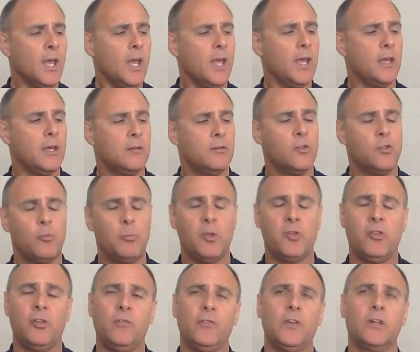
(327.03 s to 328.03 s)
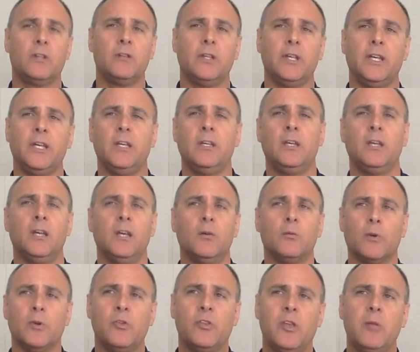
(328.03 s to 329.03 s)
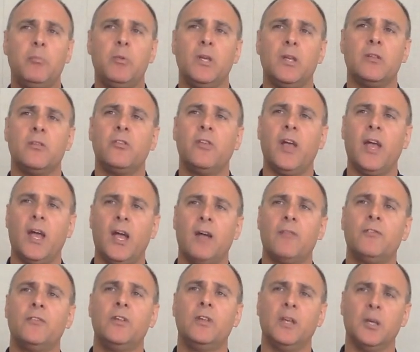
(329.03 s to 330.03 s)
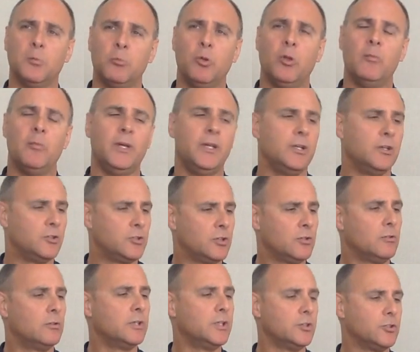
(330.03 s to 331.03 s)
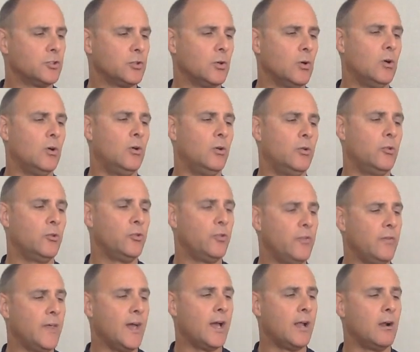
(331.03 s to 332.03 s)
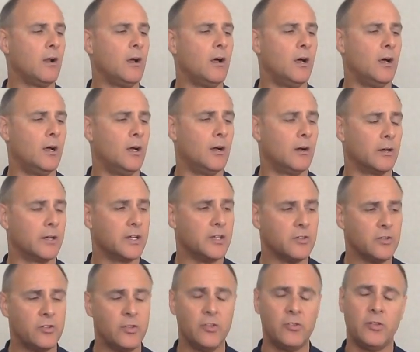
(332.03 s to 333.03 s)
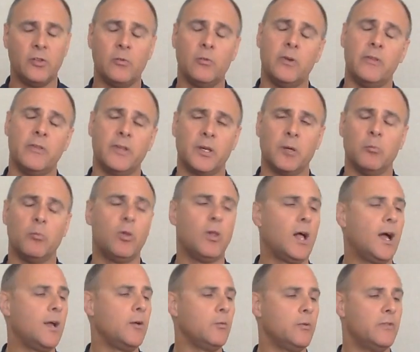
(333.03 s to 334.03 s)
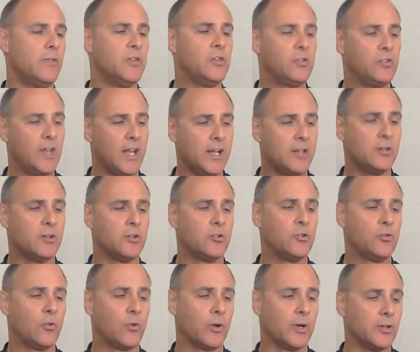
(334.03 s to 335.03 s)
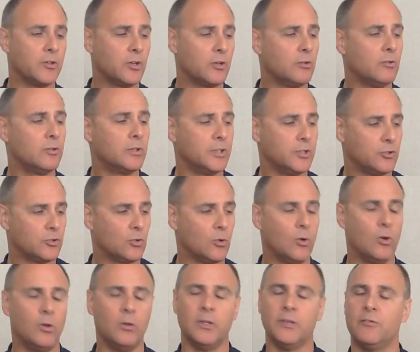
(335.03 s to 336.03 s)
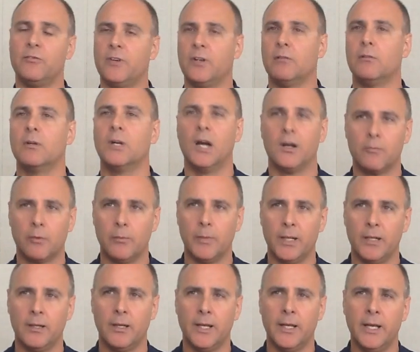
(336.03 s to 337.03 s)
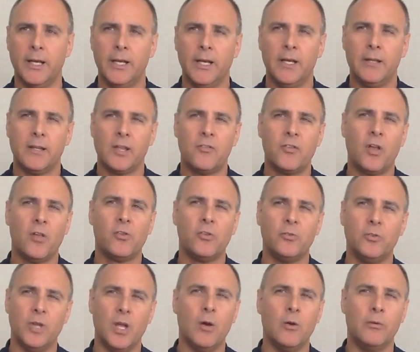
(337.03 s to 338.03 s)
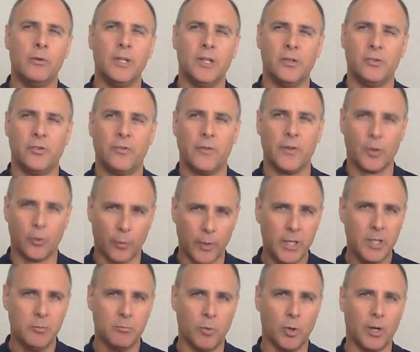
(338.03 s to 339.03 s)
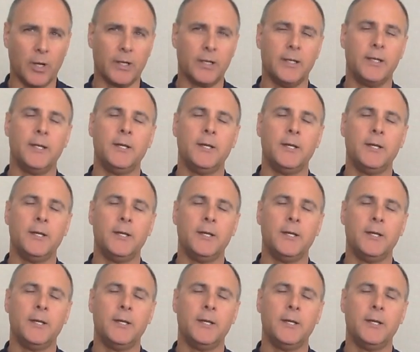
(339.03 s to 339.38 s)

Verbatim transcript: And specifically, recipients have to implement internal controls that uh, are consistent with and comply with the standards for internal control in federal government. That's also known as the Green Book.